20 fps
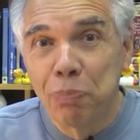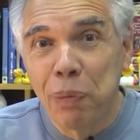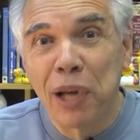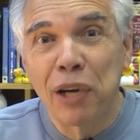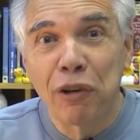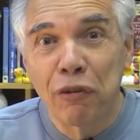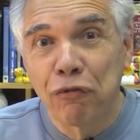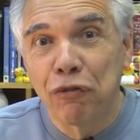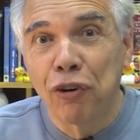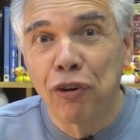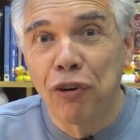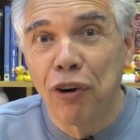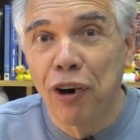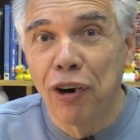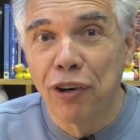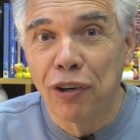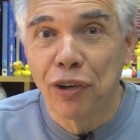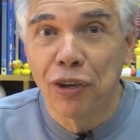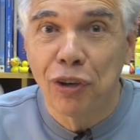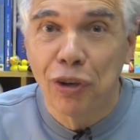better for
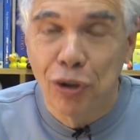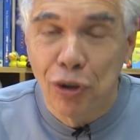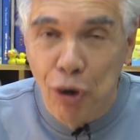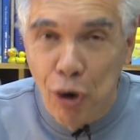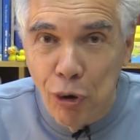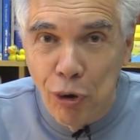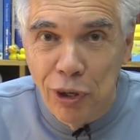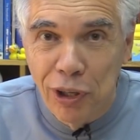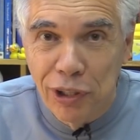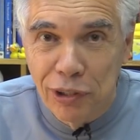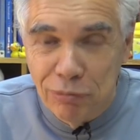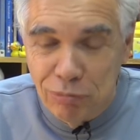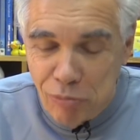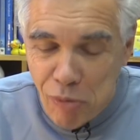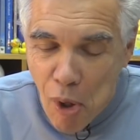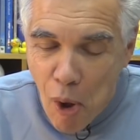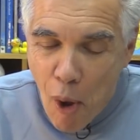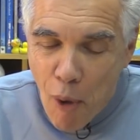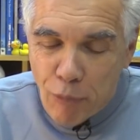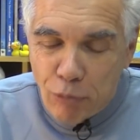our colon.
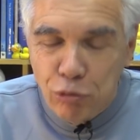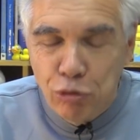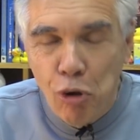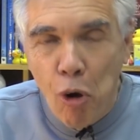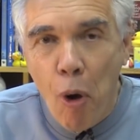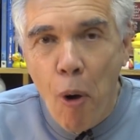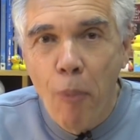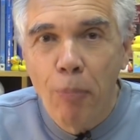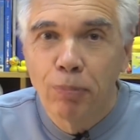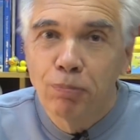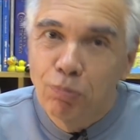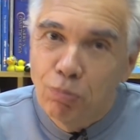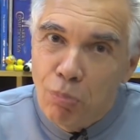So,